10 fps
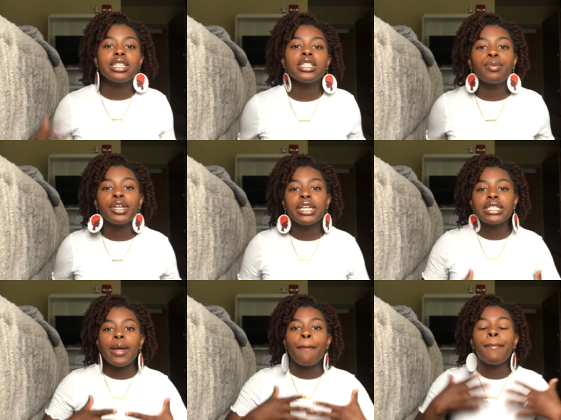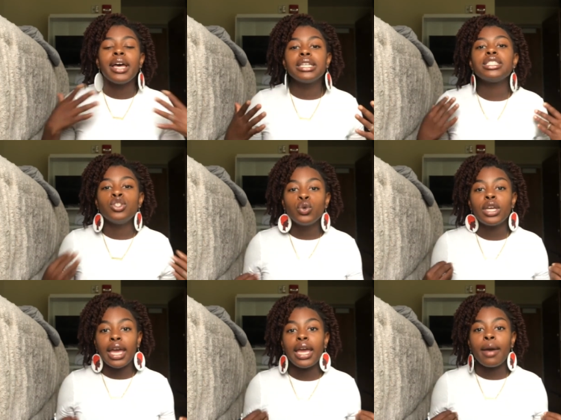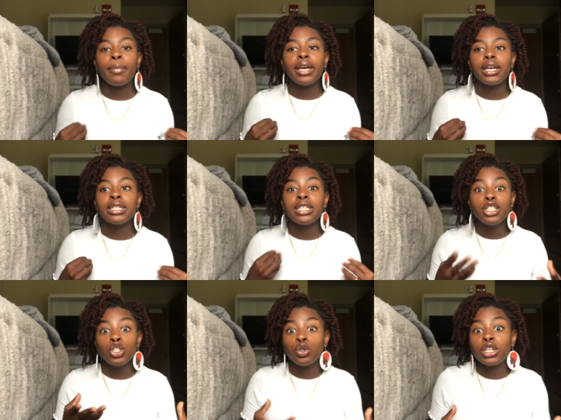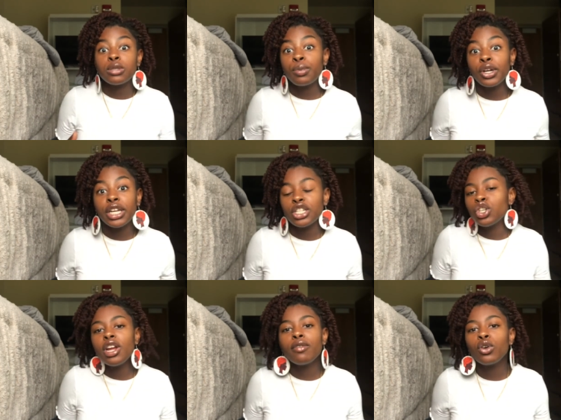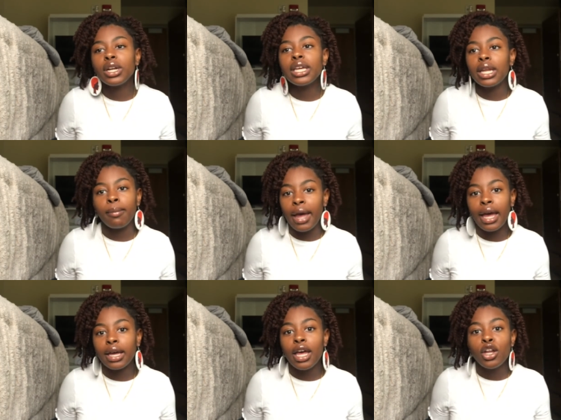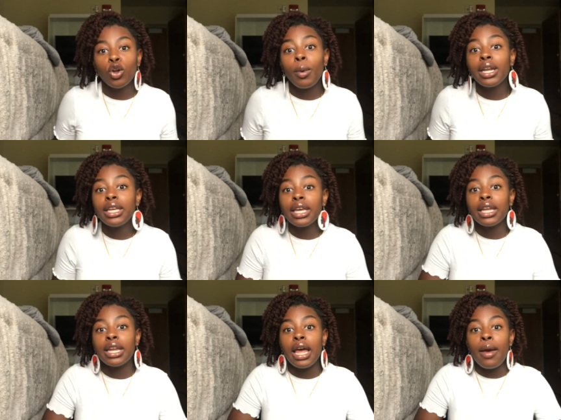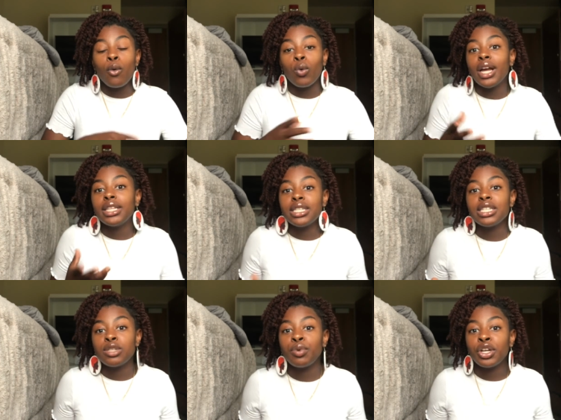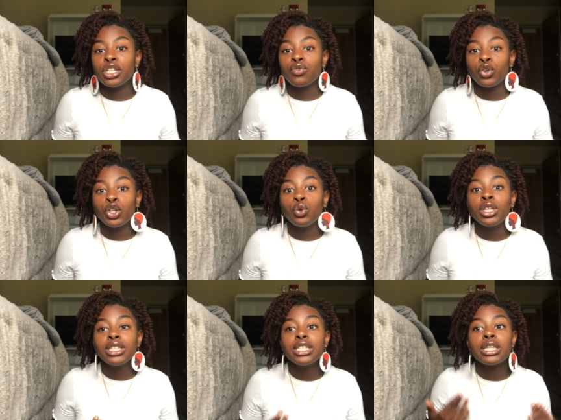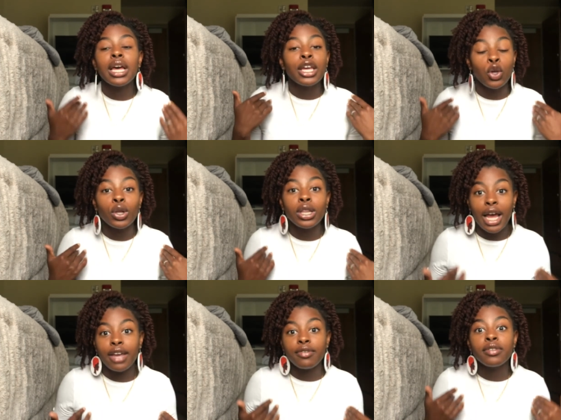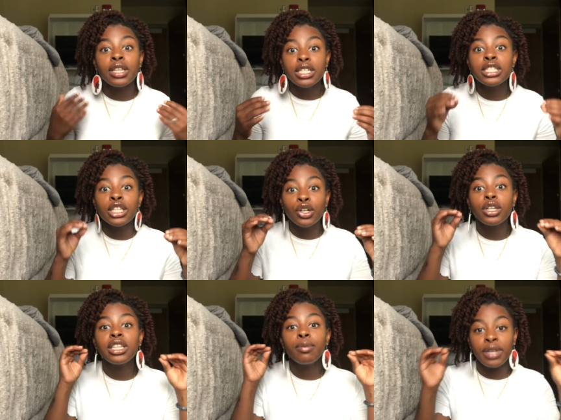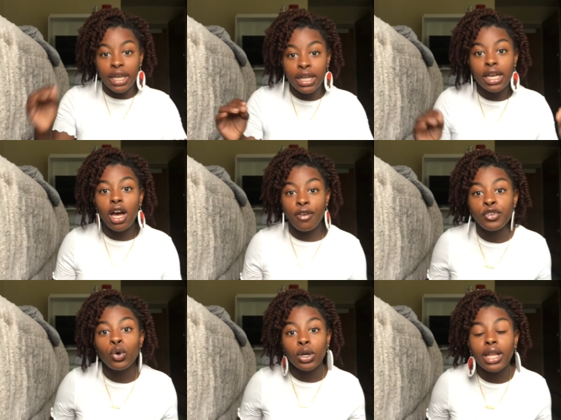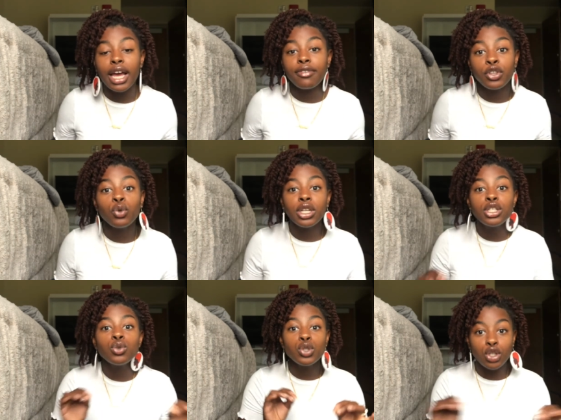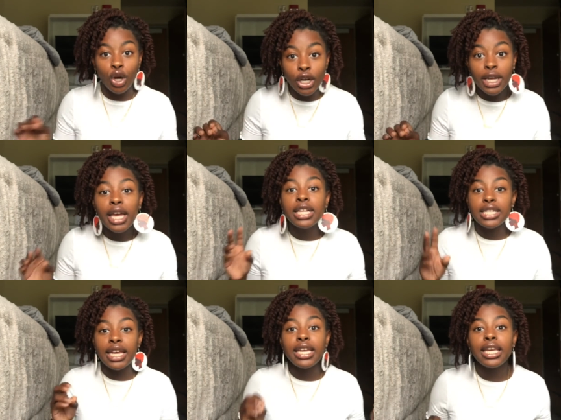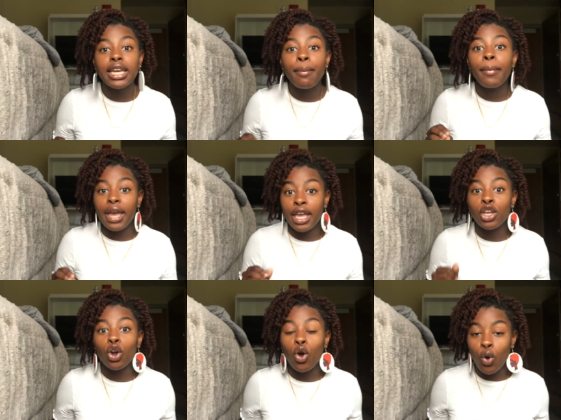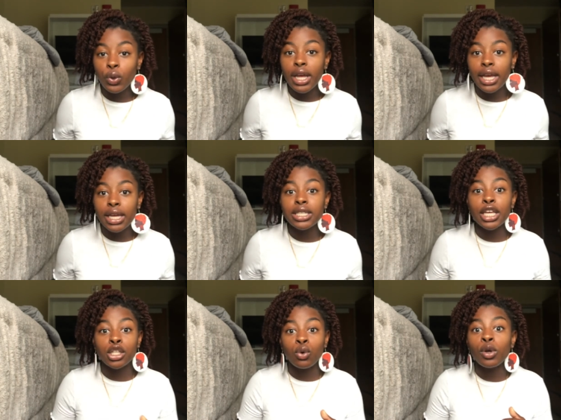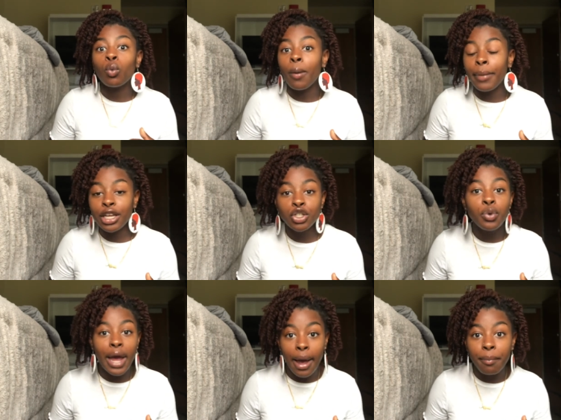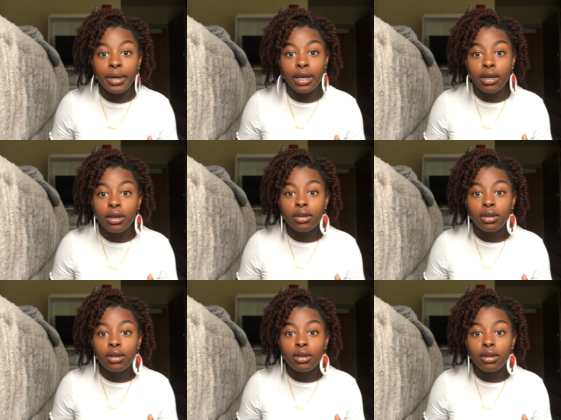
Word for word: this experience the best you can because this is your experience. You're never going to get it back. Nobody can write this experience for you. This is your life. This is literally the beginning of your life. You need to start taking it in your own hands and doing what makes you happy,